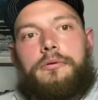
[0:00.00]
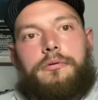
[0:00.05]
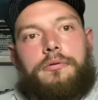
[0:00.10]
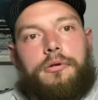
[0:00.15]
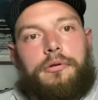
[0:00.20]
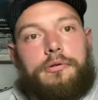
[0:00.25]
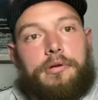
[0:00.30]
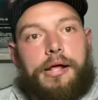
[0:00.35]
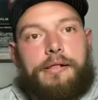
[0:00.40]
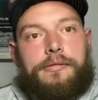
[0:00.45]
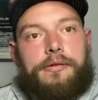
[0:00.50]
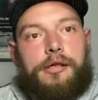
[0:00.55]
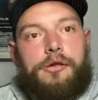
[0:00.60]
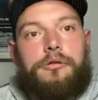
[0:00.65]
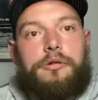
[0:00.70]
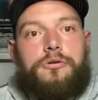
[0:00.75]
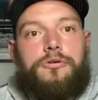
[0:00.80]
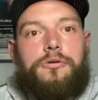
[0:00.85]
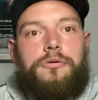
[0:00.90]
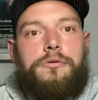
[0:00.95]
And I'll tell you the
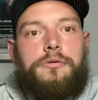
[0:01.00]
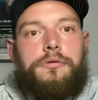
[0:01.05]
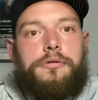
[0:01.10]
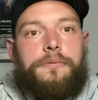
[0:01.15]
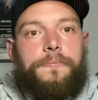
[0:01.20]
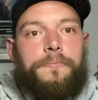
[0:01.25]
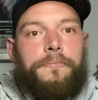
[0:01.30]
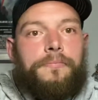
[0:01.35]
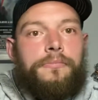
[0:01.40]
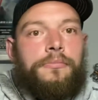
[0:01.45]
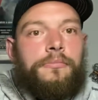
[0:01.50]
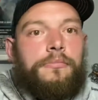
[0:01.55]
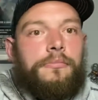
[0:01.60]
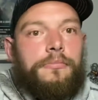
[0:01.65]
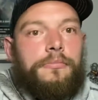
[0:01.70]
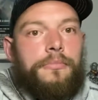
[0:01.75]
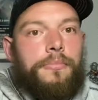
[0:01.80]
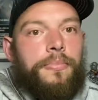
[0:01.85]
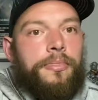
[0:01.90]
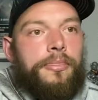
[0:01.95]
truth.
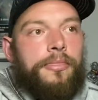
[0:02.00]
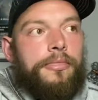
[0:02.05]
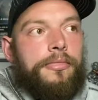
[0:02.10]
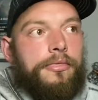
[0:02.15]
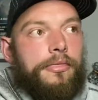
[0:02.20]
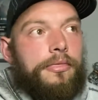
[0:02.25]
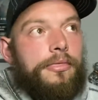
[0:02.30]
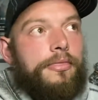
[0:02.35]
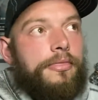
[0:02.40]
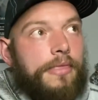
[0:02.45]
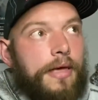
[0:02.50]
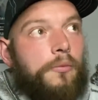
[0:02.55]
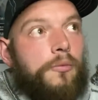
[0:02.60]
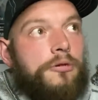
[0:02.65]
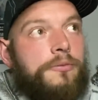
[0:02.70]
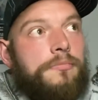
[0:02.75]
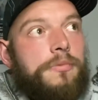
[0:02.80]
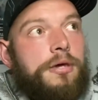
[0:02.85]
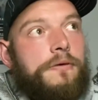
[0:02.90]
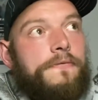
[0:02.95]
That was
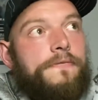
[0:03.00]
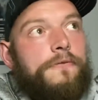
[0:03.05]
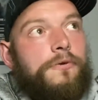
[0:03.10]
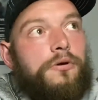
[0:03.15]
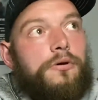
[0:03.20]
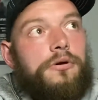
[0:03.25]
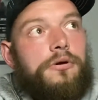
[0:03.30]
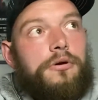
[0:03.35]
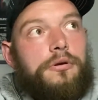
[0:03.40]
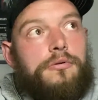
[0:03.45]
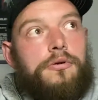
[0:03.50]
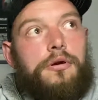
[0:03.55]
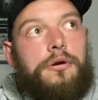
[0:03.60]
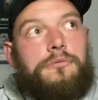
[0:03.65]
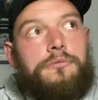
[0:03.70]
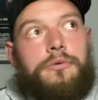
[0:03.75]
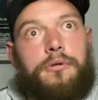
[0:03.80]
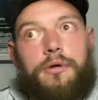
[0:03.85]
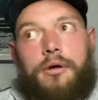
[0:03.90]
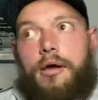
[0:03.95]
me for
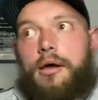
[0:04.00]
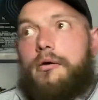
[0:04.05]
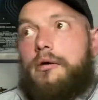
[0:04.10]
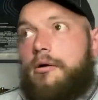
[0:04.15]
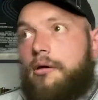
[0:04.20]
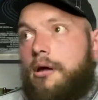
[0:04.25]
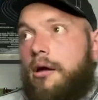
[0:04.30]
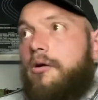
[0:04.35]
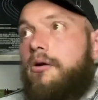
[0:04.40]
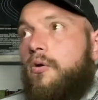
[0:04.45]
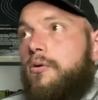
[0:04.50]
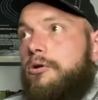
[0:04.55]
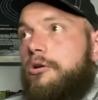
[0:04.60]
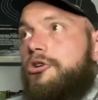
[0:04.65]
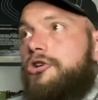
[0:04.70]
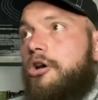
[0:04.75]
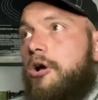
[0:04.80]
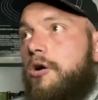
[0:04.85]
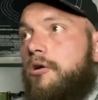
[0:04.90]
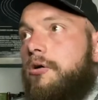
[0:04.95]
a good
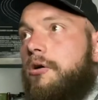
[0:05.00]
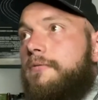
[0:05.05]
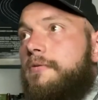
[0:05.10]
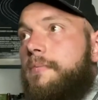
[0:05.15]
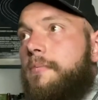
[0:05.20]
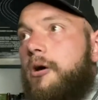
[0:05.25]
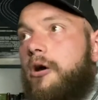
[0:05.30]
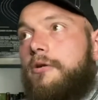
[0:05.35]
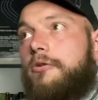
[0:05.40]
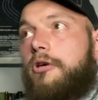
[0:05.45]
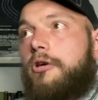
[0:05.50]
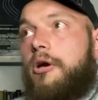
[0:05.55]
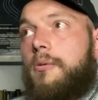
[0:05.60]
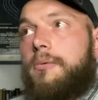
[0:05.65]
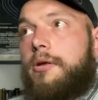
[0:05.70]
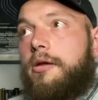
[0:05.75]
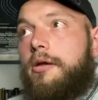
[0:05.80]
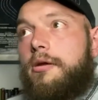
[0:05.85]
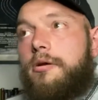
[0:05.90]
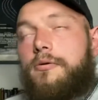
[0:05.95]
chunk of the past couple
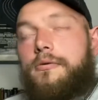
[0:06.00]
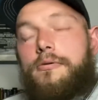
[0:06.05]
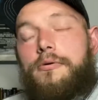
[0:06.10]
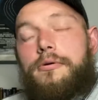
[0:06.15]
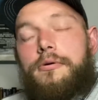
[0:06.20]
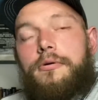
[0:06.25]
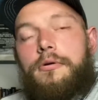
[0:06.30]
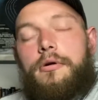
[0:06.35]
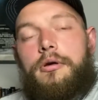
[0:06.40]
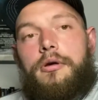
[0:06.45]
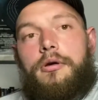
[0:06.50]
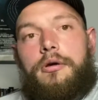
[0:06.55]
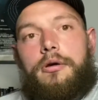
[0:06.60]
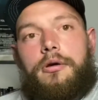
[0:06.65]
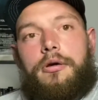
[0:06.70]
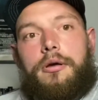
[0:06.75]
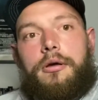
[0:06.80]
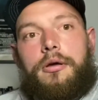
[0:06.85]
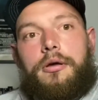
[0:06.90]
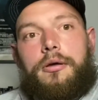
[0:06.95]
of years.
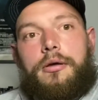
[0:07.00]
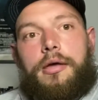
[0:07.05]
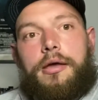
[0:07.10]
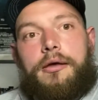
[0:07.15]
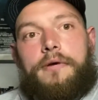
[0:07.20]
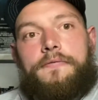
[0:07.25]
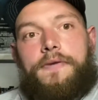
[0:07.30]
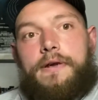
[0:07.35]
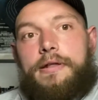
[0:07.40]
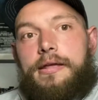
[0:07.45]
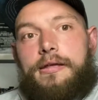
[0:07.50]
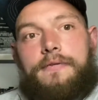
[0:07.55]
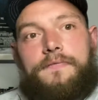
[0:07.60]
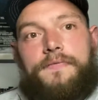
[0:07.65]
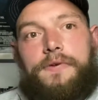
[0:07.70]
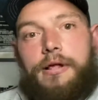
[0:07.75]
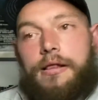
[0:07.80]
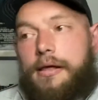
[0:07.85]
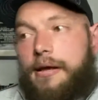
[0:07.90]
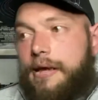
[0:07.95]
If I didn't
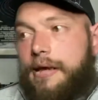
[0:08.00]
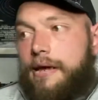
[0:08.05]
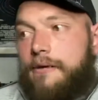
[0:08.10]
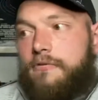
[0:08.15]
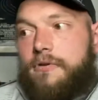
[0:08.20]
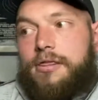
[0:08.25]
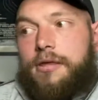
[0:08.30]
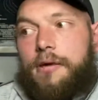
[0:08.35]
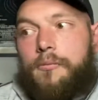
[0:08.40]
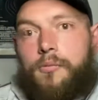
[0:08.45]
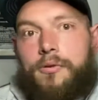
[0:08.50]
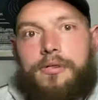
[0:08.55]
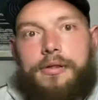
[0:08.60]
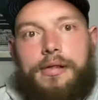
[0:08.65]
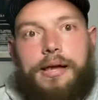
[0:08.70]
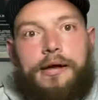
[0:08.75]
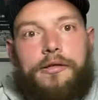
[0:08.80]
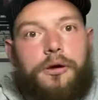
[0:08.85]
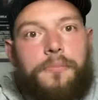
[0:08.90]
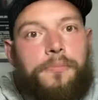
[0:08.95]
feel like everything was
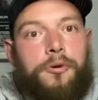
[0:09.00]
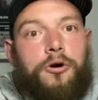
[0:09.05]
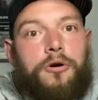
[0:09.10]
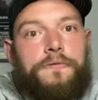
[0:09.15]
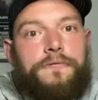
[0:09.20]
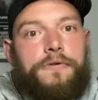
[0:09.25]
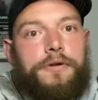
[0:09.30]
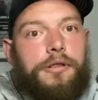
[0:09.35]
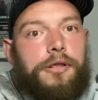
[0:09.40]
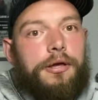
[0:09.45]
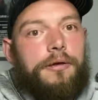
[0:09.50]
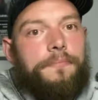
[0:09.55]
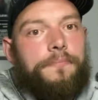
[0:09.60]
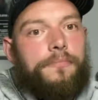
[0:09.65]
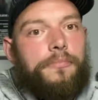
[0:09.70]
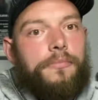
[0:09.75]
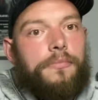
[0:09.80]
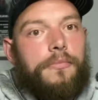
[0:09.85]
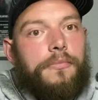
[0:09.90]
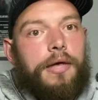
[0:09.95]
lined up perfectly,
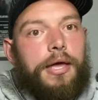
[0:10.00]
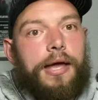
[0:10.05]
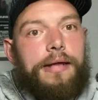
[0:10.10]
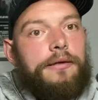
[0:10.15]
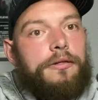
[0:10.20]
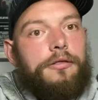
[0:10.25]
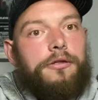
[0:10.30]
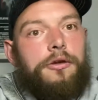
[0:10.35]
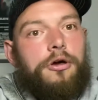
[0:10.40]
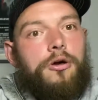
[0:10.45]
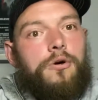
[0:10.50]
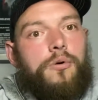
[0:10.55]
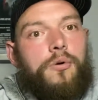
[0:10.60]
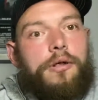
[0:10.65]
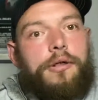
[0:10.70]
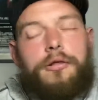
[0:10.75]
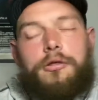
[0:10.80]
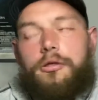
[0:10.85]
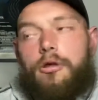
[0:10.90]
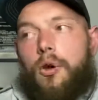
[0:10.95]
I didn't go
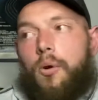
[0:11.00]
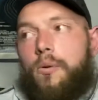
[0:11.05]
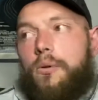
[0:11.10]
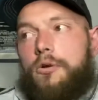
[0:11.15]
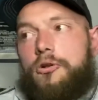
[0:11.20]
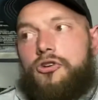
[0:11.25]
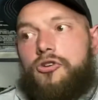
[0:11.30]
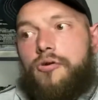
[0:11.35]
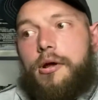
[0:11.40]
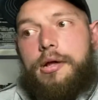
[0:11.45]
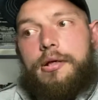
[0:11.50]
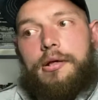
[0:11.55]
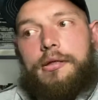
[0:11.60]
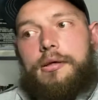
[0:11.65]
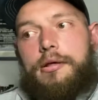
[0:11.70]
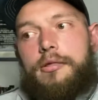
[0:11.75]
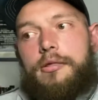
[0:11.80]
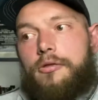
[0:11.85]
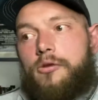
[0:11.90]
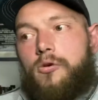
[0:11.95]
and train. I
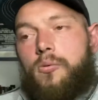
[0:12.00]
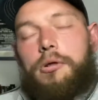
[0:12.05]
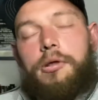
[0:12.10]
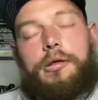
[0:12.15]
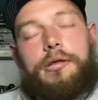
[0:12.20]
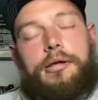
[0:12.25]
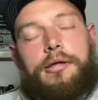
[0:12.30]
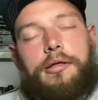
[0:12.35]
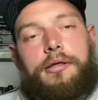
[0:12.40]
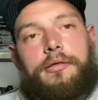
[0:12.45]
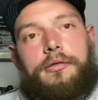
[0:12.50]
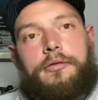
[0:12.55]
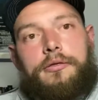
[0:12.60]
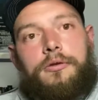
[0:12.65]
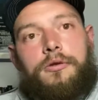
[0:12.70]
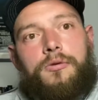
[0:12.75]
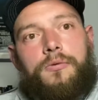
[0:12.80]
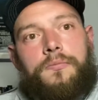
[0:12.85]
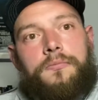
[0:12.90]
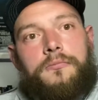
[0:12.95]
didn't do what I needed to
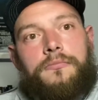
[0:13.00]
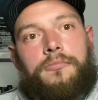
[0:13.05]
do.